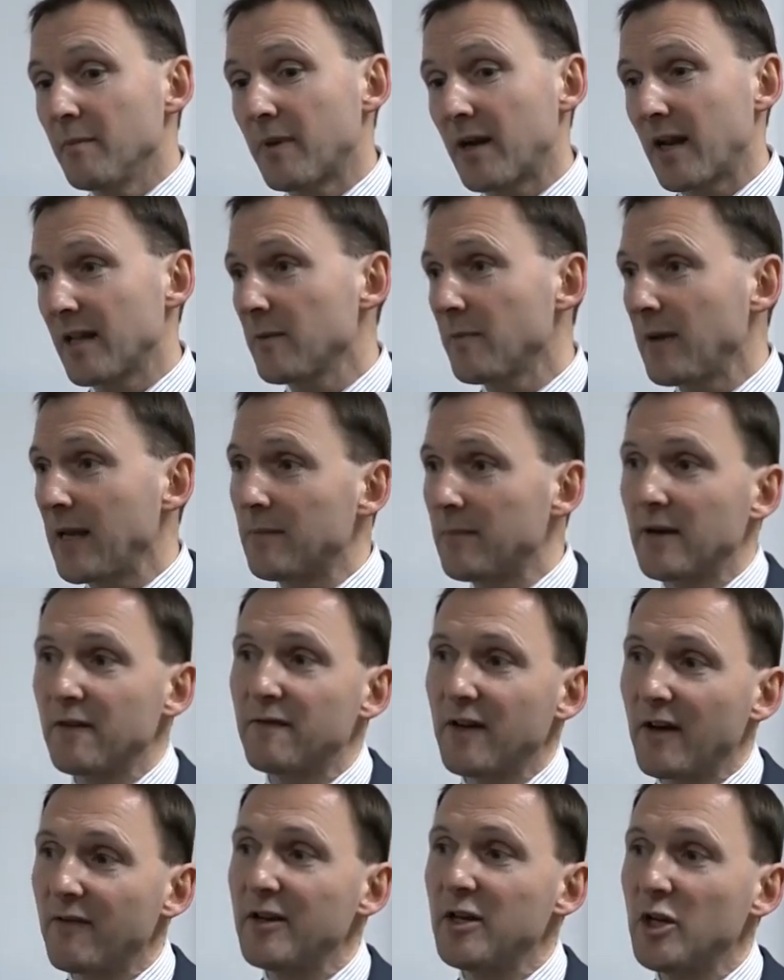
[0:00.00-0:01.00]
But other people
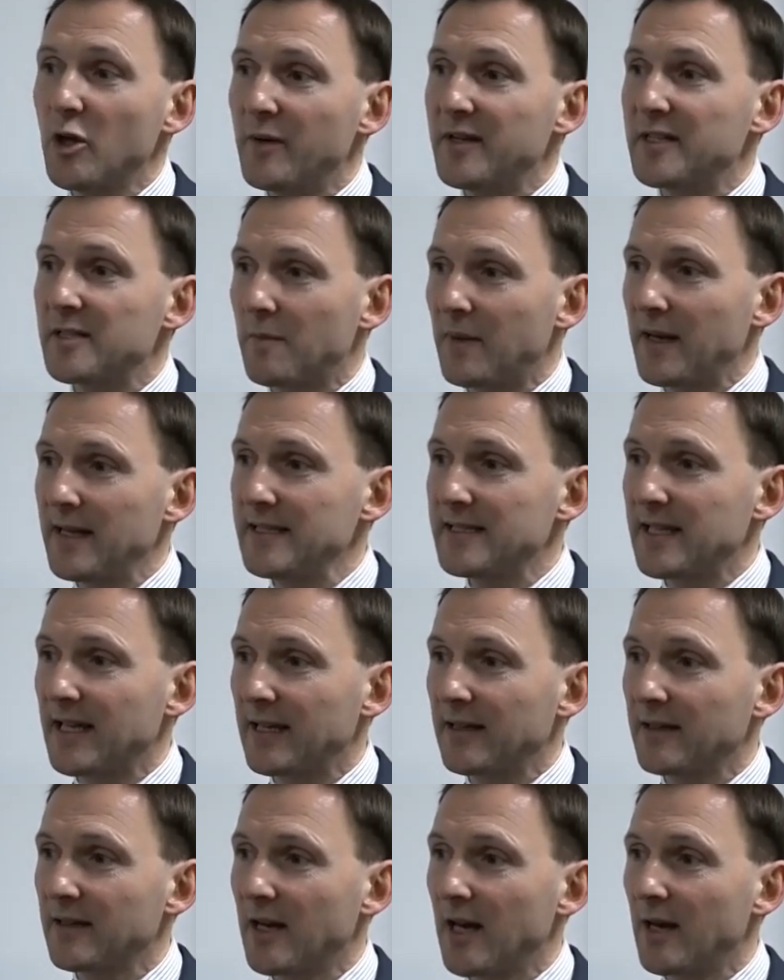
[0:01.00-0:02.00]
are very new into
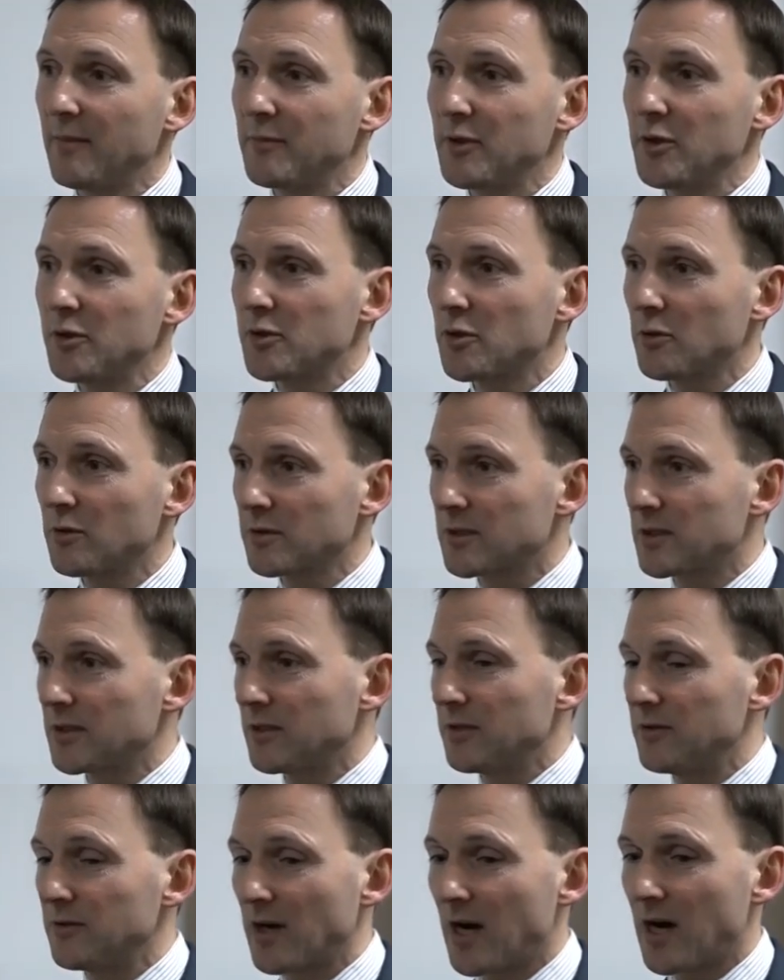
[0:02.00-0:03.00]
policing. Um, you talked
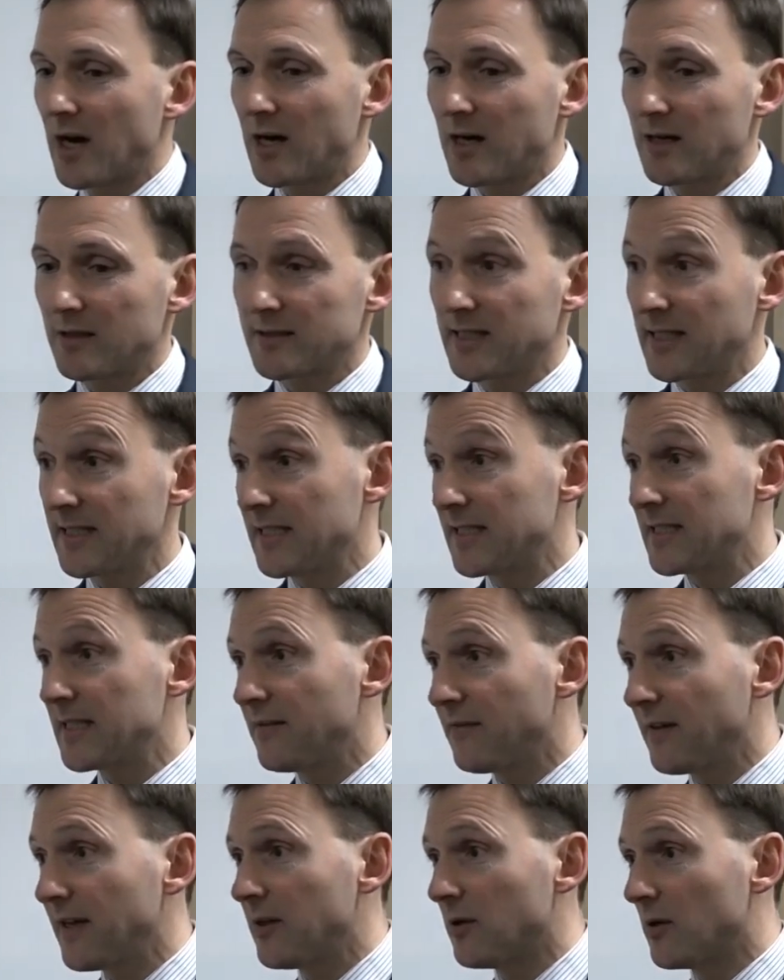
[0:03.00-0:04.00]
to our
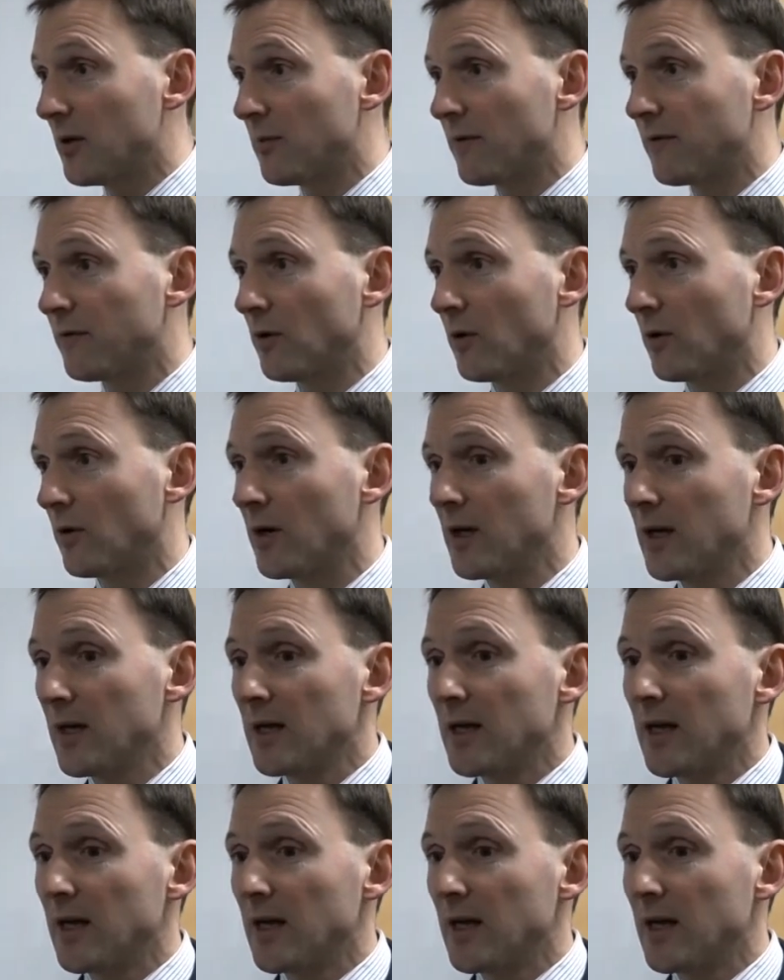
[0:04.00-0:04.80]
CCTV unit before.